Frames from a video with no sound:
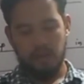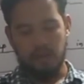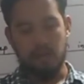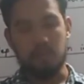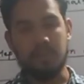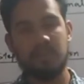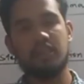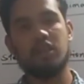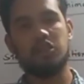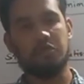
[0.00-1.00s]
consider
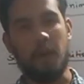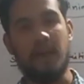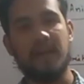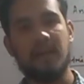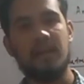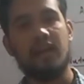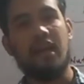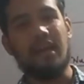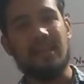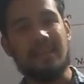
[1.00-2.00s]
spider,
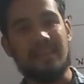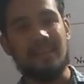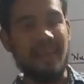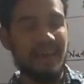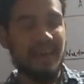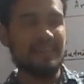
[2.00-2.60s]
then they